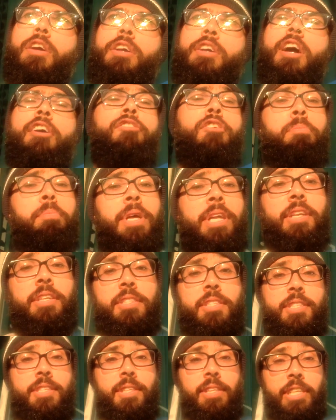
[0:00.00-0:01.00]

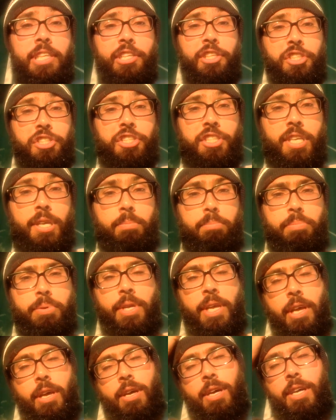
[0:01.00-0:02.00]
government leadership.
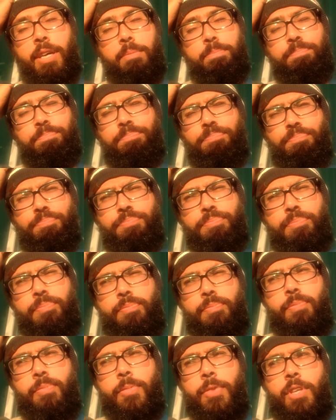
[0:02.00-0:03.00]

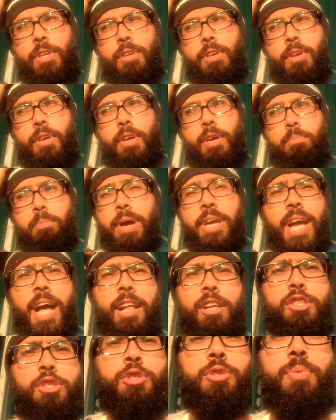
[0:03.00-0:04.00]
My
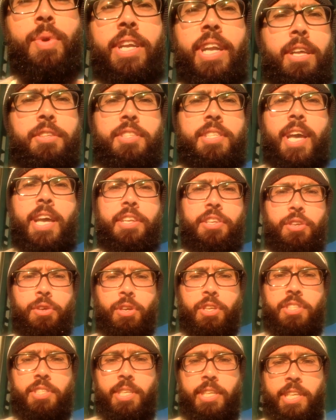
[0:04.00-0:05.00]
college is right outside New
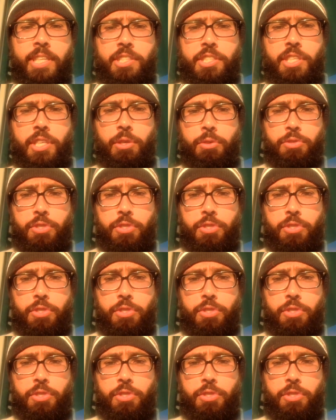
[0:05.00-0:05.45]
York City, too,